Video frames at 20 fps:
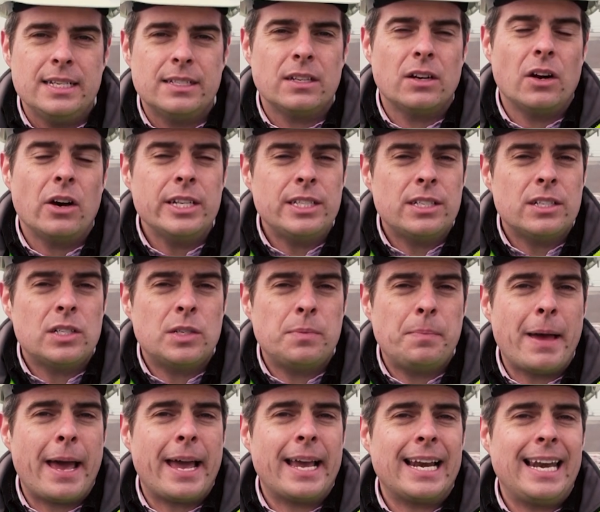Is that I
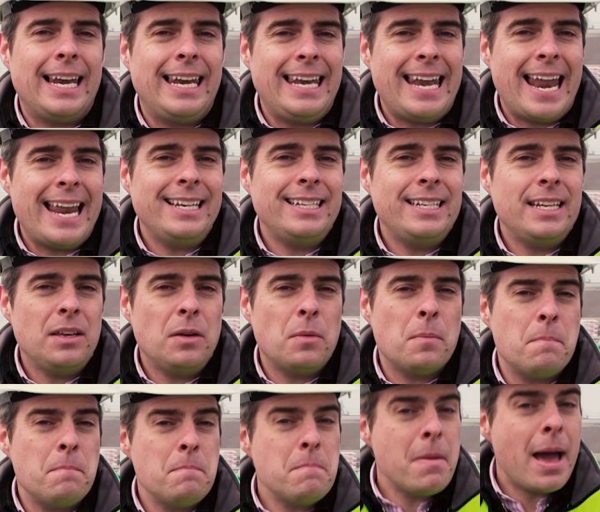suspect
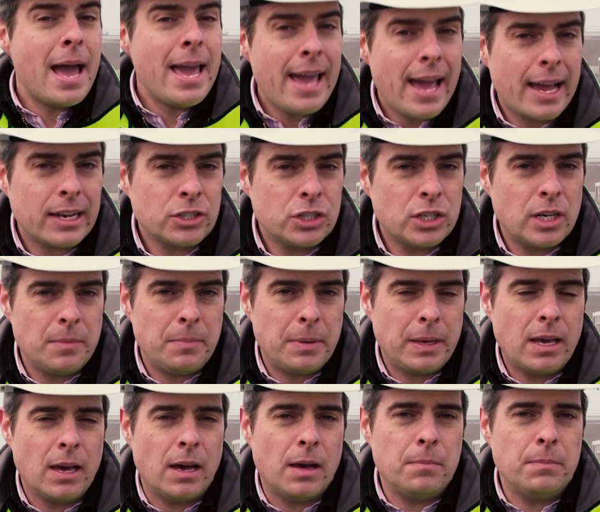lending may actually
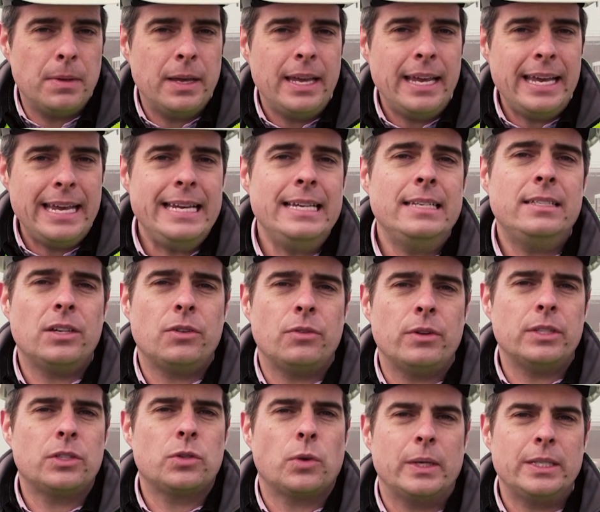become
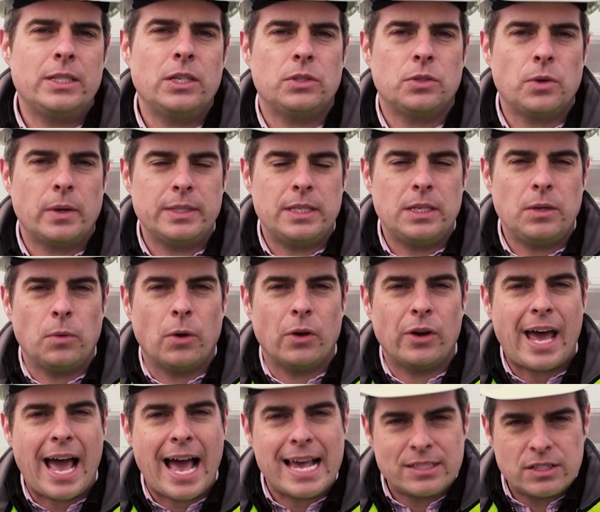easier in
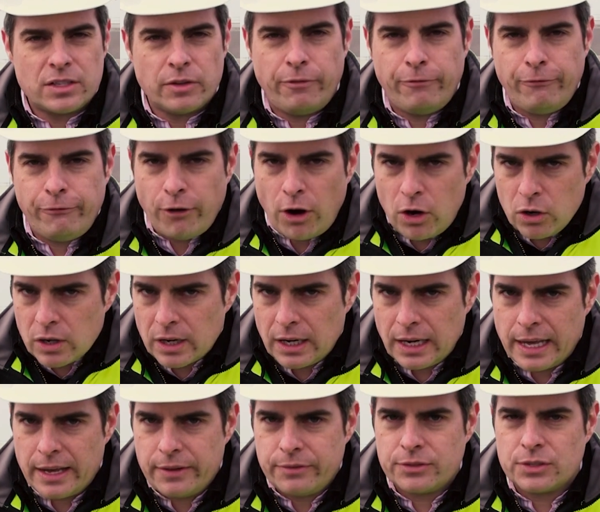2021 as the fog
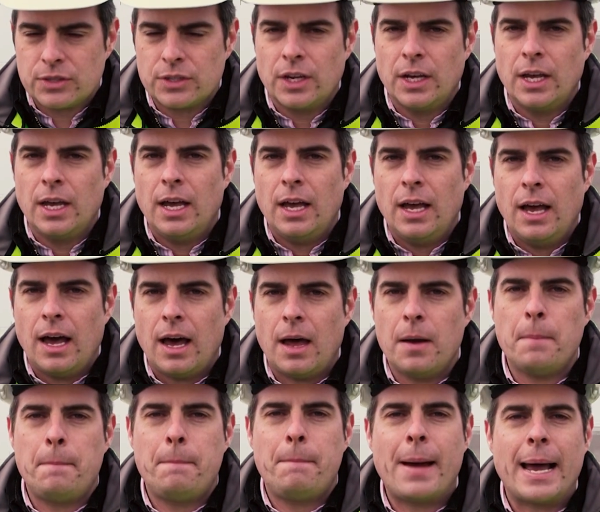lifts
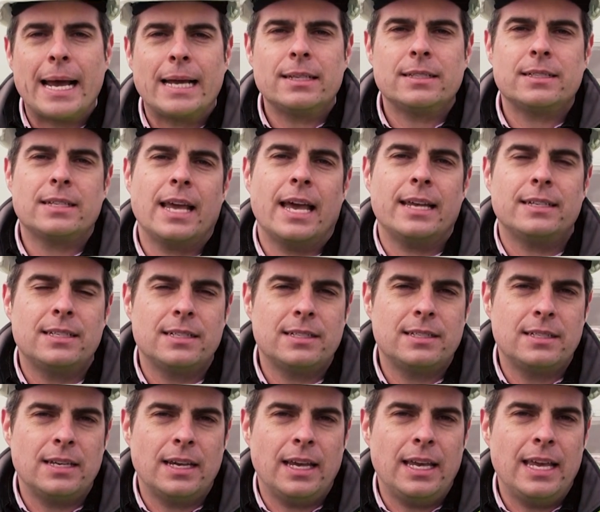and banks get to
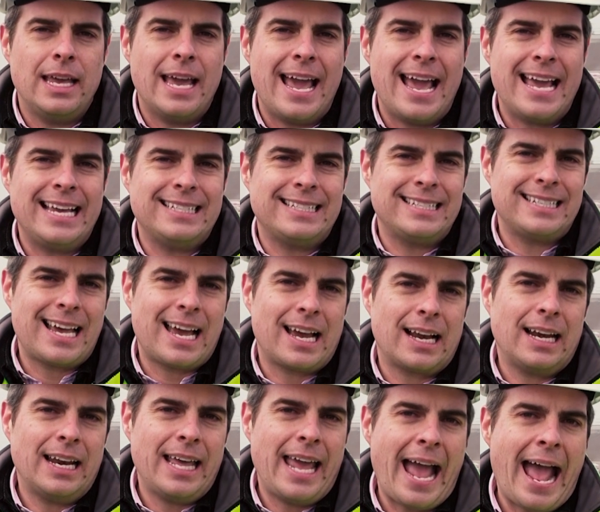see
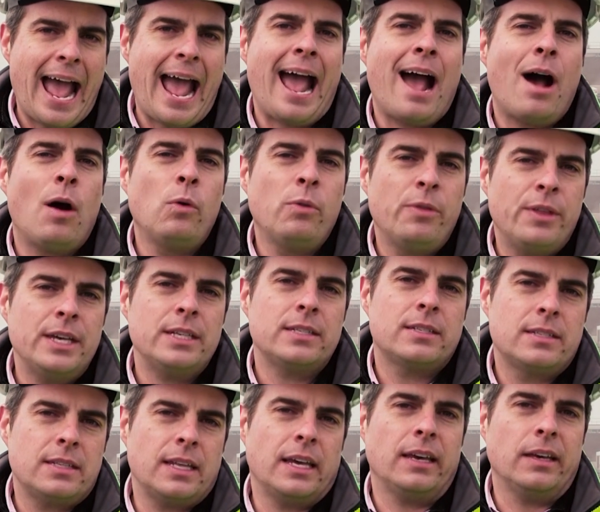exactly how
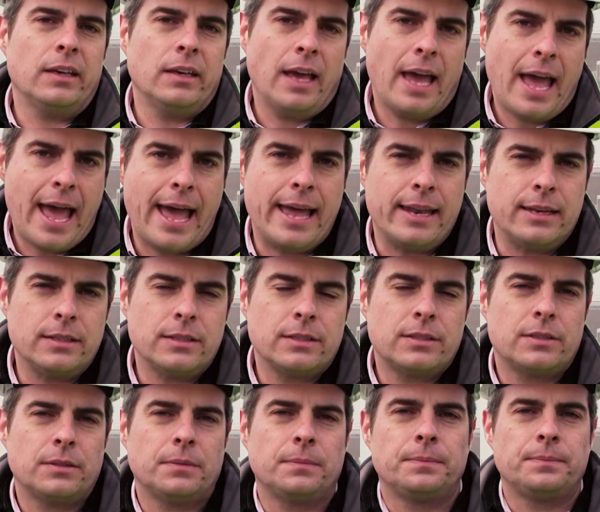this thing
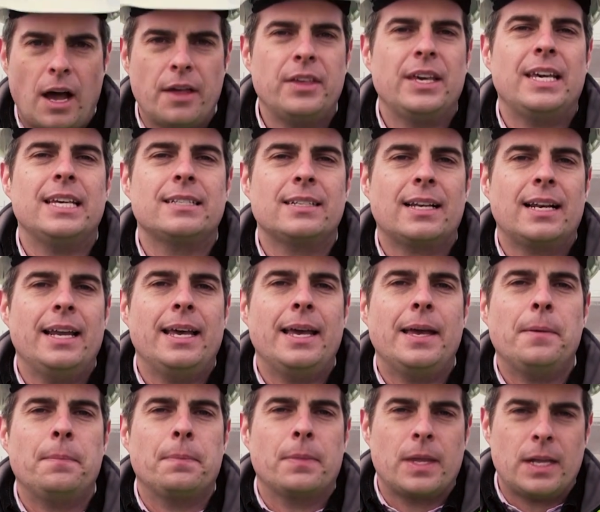ends. I think it's
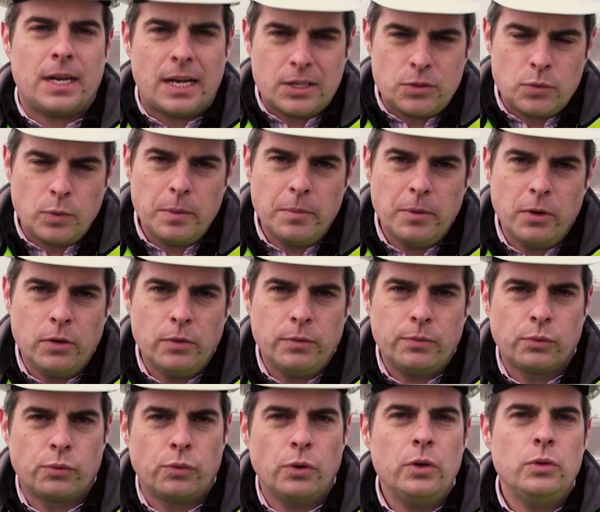clear that as we
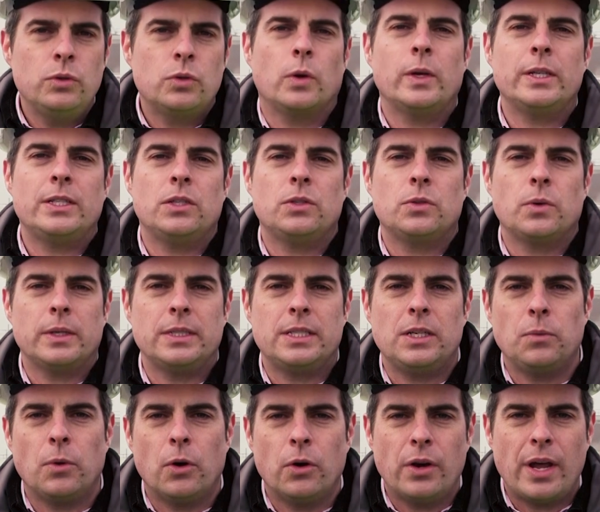move through
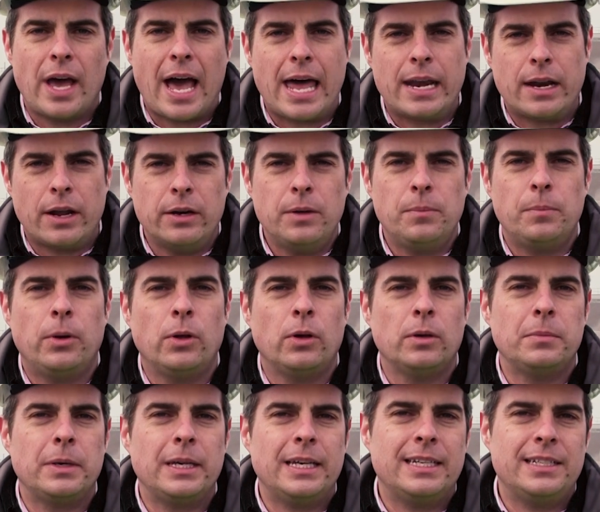2021 and
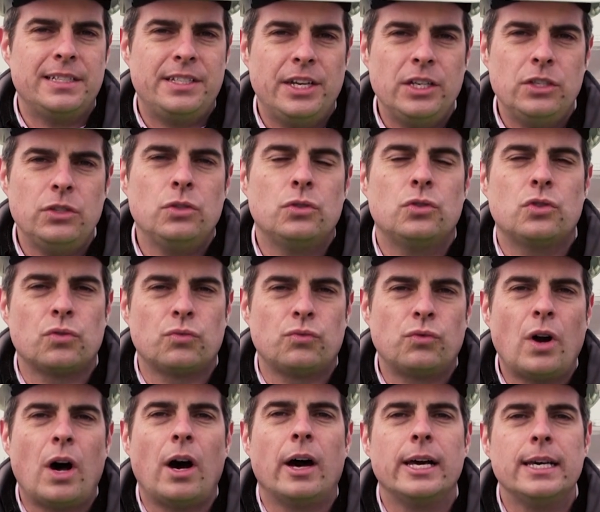unemployment continues to
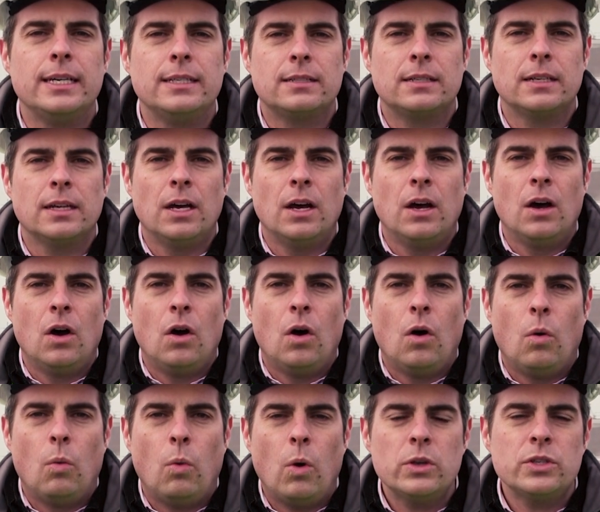rise,
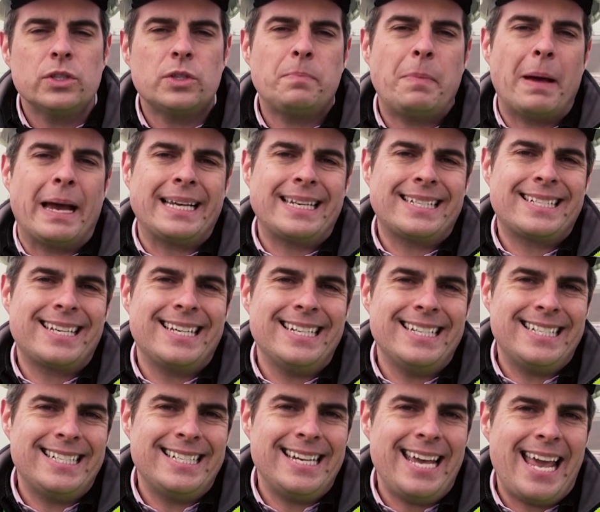once banks
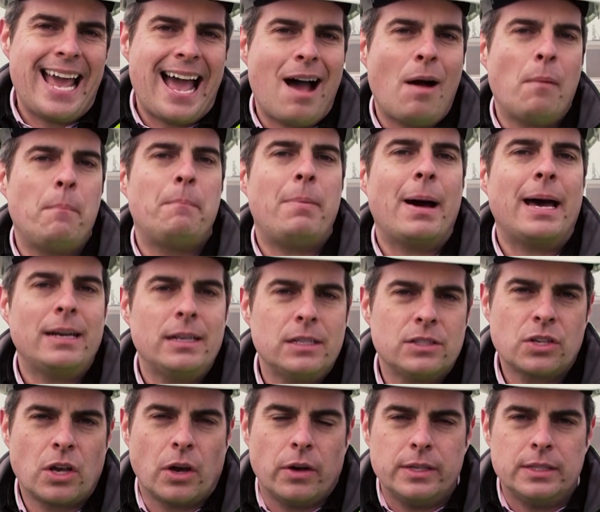can see how bad
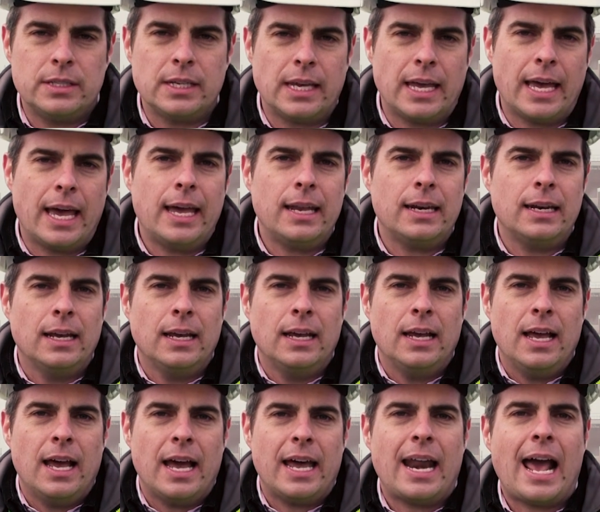it's going to get
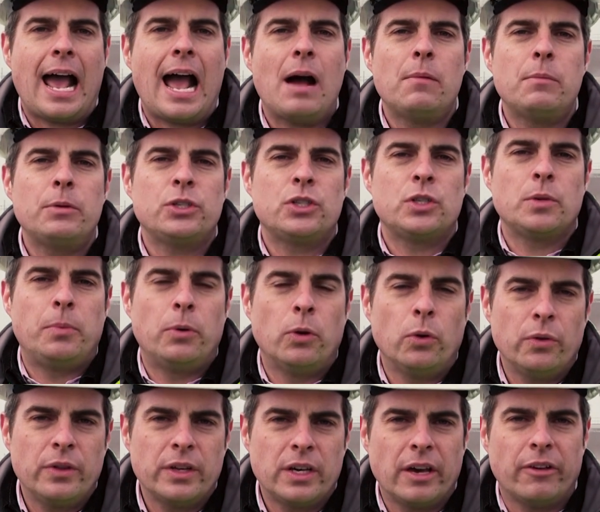and how much
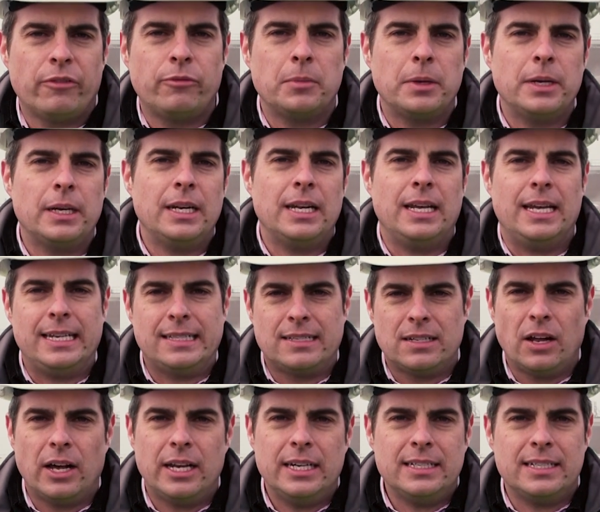support the government
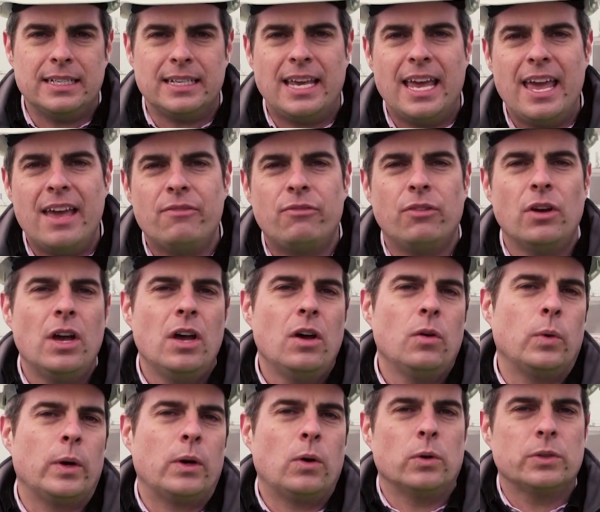is likely to give
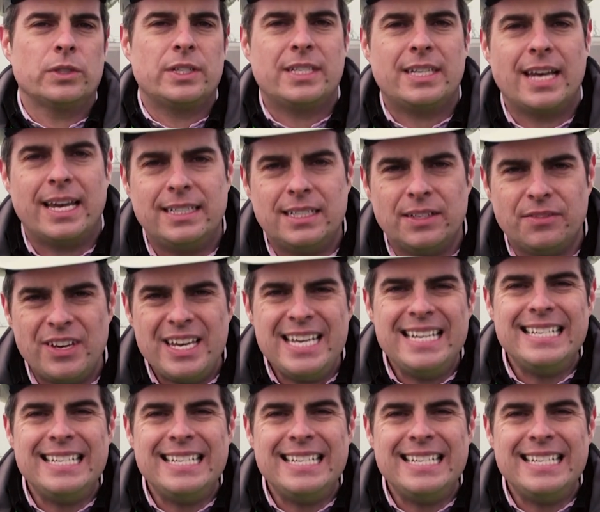with quantitative